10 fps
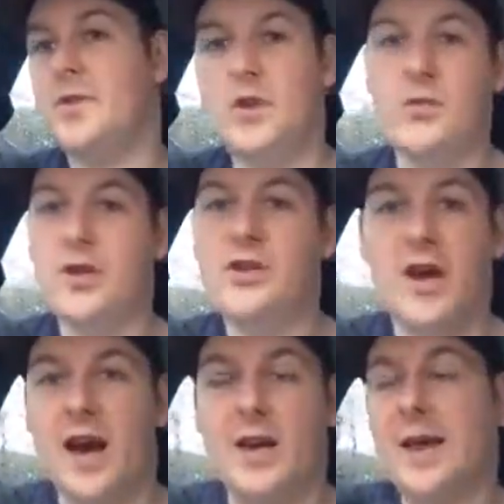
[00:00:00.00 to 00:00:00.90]
Urine
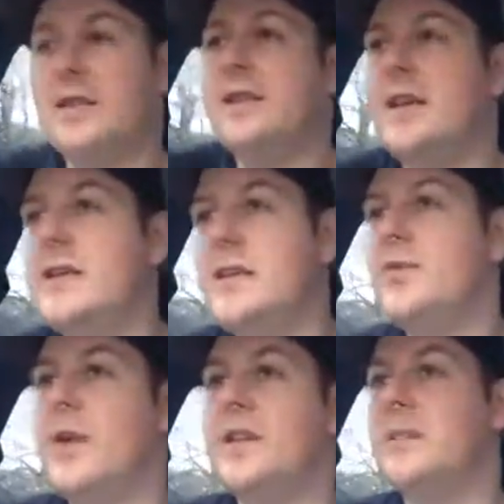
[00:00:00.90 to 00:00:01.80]
chart, that's the easiest
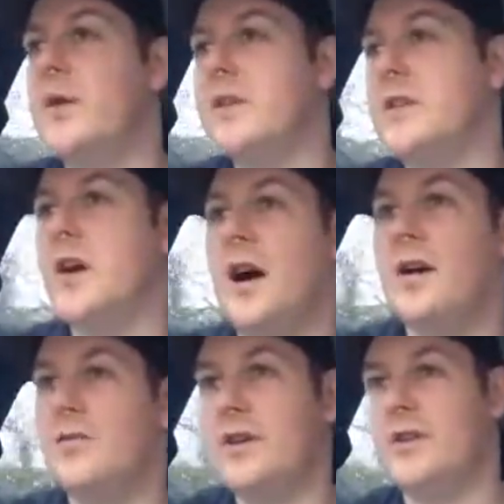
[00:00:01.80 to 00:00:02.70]
way to monitor your
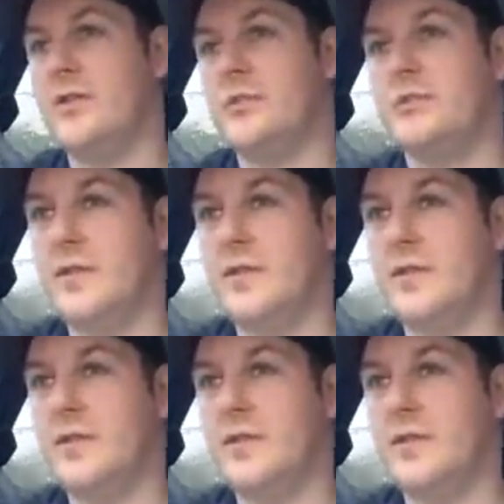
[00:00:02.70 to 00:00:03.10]
hydration.